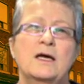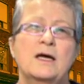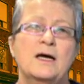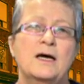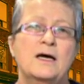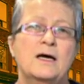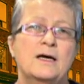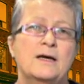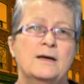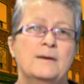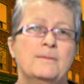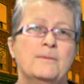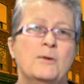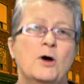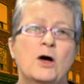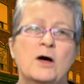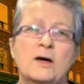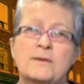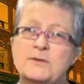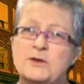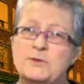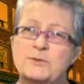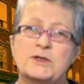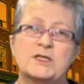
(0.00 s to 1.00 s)
um,
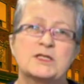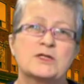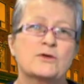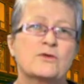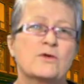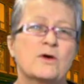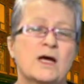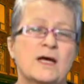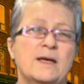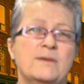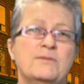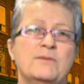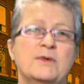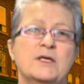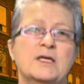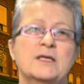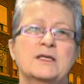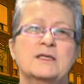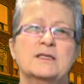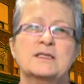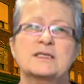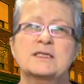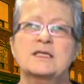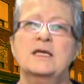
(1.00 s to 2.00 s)
omnibus crime
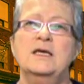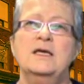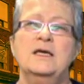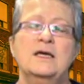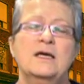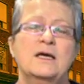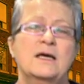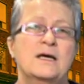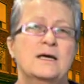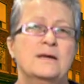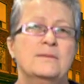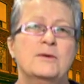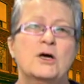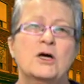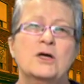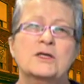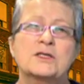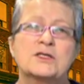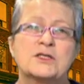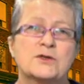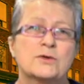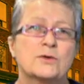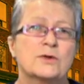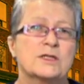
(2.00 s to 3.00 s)
bills, um, all
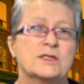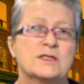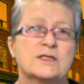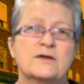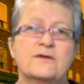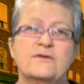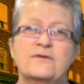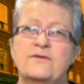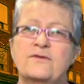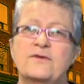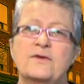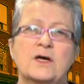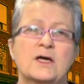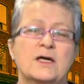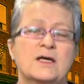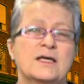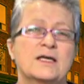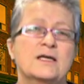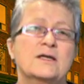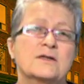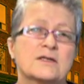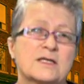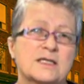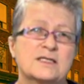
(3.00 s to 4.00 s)
sorts of uh,
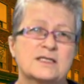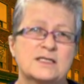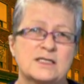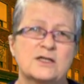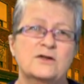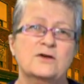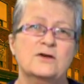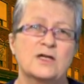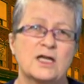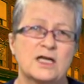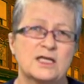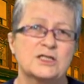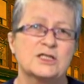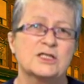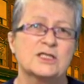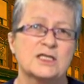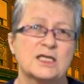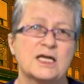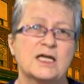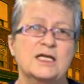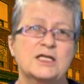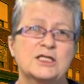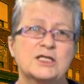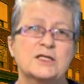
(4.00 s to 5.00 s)
ill-considered
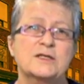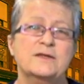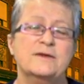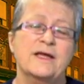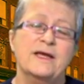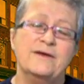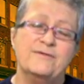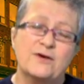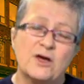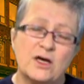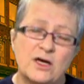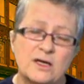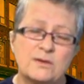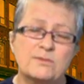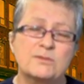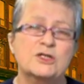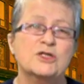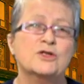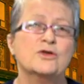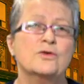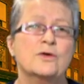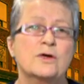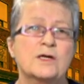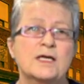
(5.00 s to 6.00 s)
legislation. They've got a
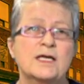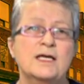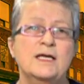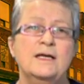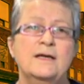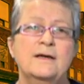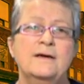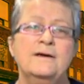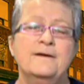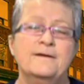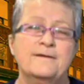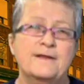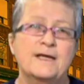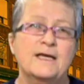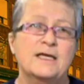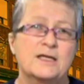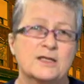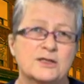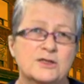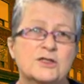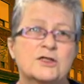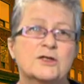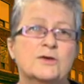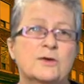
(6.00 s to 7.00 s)
majority; they
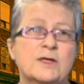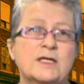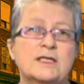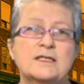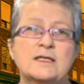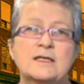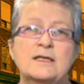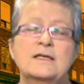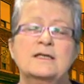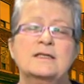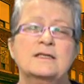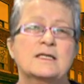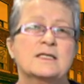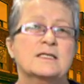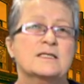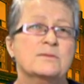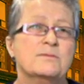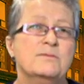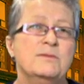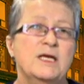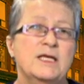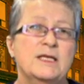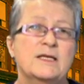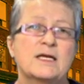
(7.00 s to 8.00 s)
can do it.
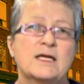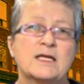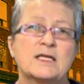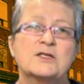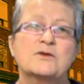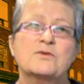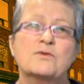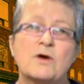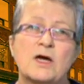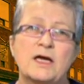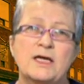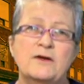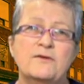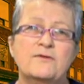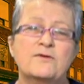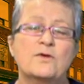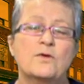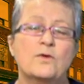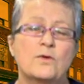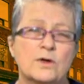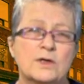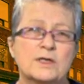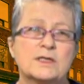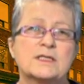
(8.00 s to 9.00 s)
Doesn't mean that it's right, of
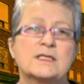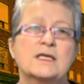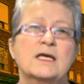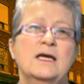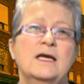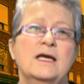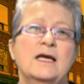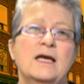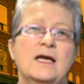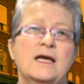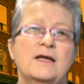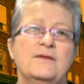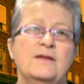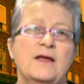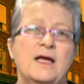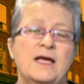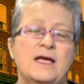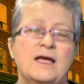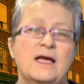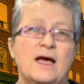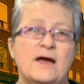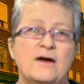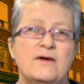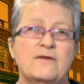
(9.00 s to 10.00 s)
course. And
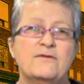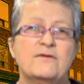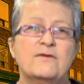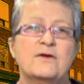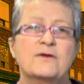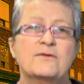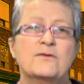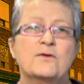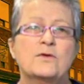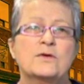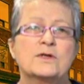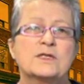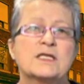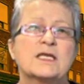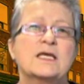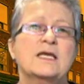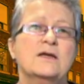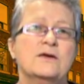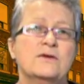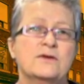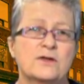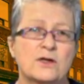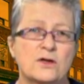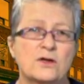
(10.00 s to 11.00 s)
they have, of course,
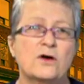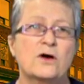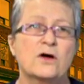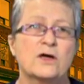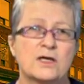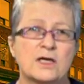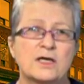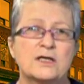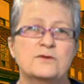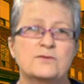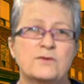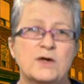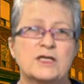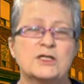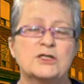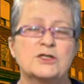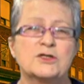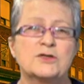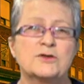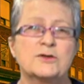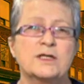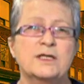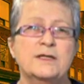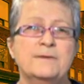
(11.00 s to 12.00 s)
killed the long gun
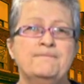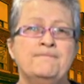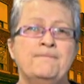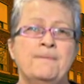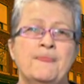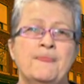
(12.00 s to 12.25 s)
registry.